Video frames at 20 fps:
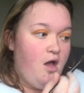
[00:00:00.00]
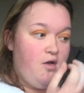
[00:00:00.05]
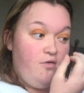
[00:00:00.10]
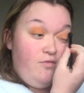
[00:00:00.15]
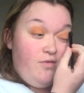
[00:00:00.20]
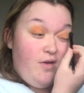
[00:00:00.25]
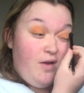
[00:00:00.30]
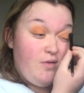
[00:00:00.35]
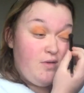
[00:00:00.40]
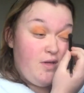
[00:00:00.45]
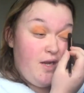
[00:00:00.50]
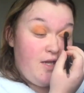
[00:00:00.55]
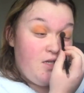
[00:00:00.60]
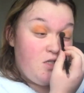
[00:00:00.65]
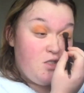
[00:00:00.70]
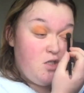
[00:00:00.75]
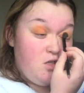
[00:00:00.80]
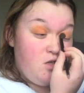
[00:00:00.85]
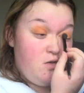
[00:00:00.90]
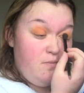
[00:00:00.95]

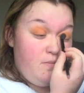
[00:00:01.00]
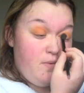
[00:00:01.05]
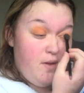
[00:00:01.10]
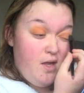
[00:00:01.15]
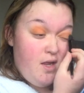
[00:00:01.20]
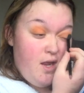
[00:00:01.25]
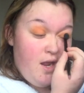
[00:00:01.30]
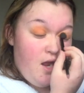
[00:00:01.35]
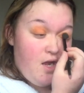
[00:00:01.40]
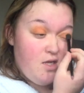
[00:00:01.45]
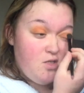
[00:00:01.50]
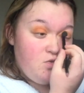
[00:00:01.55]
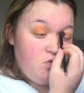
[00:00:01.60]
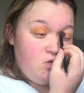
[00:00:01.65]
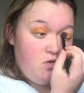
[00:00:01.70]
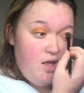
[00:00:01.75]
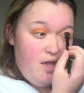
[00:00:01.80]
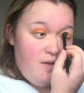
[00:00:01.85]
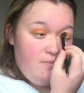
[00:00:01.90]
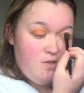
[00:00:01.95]
foundation. But yeah, I saw